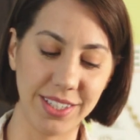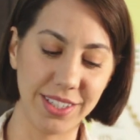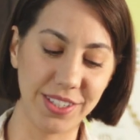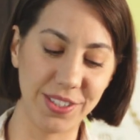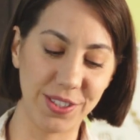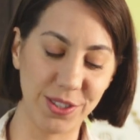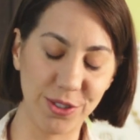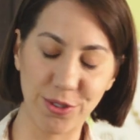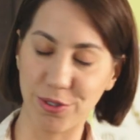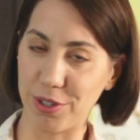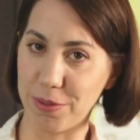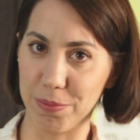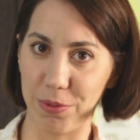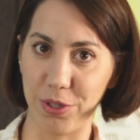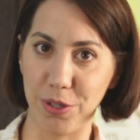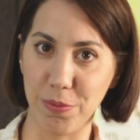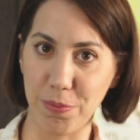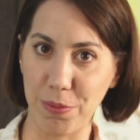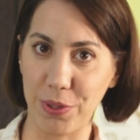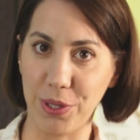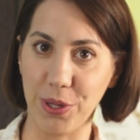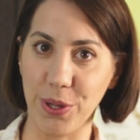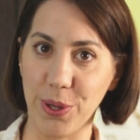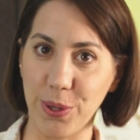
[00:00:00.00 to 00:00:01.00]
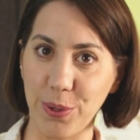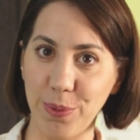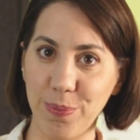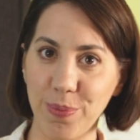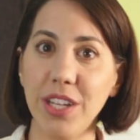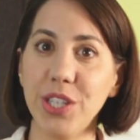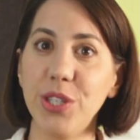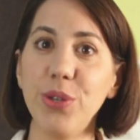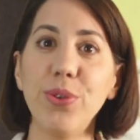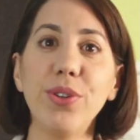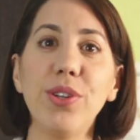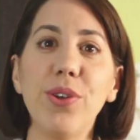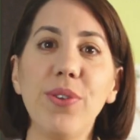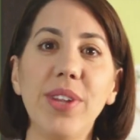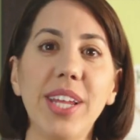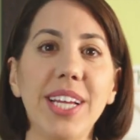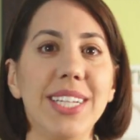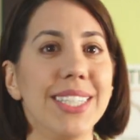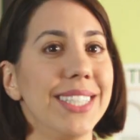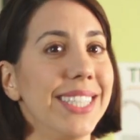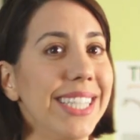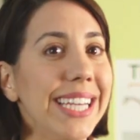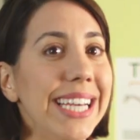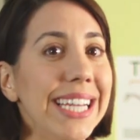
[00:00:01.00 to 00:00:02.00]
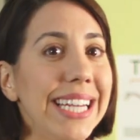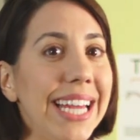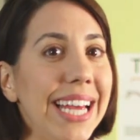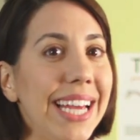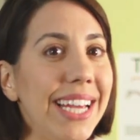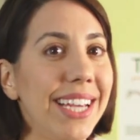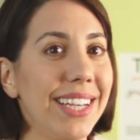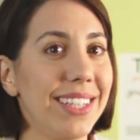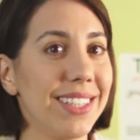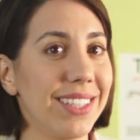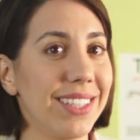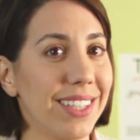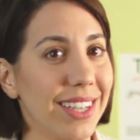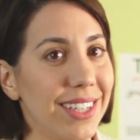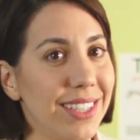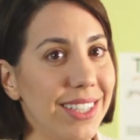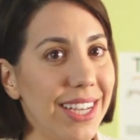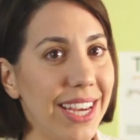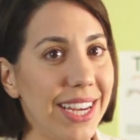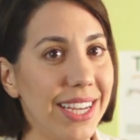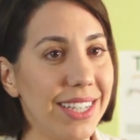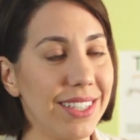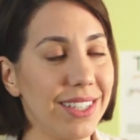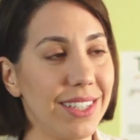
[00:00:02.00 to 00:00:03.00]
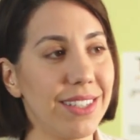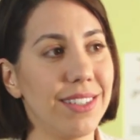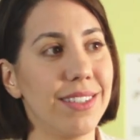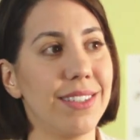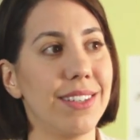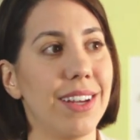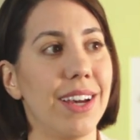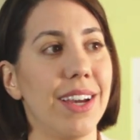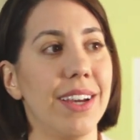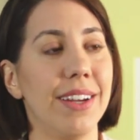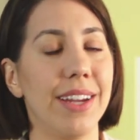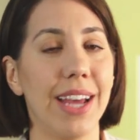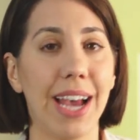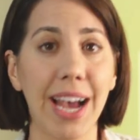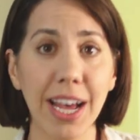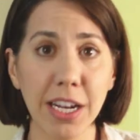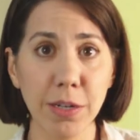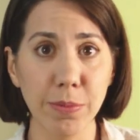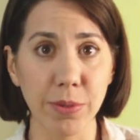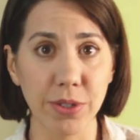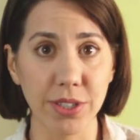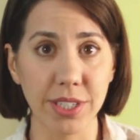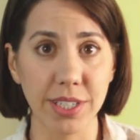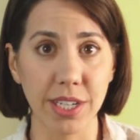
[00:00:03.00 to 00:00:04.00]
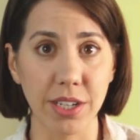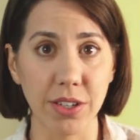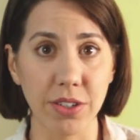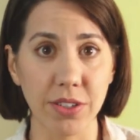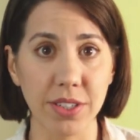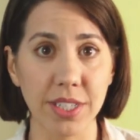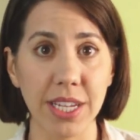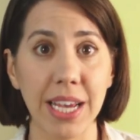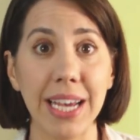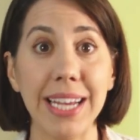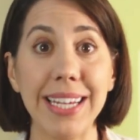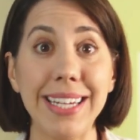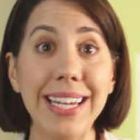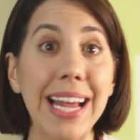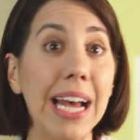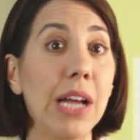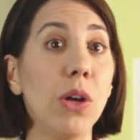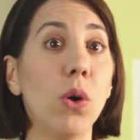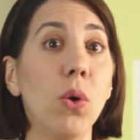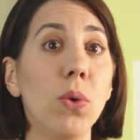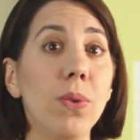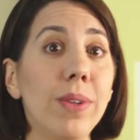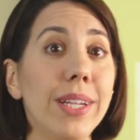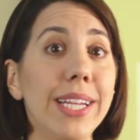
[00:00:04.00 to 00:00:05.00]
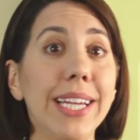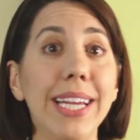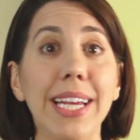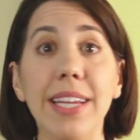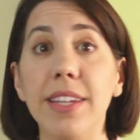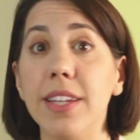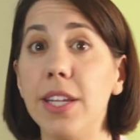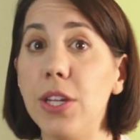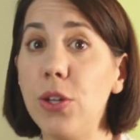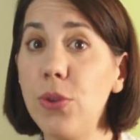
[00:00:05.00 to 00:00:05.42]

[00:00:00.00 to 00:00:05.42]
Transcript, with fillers: in the description below, you'll know that D N A is contained inside animal cells, not only in the